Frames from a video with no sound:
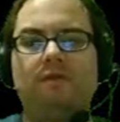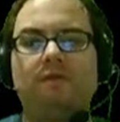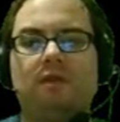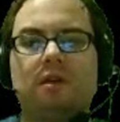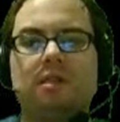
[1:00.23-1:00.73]
I'm
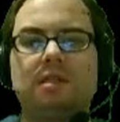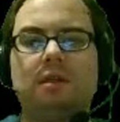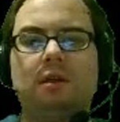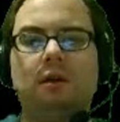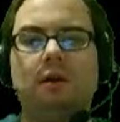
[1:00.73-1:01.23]
going to go to the
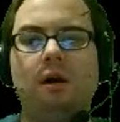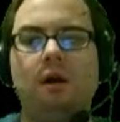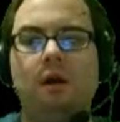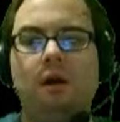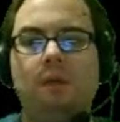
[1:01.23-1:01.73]
end
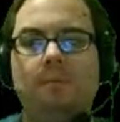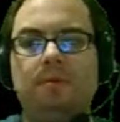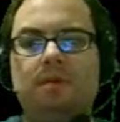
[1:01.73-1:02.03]
first.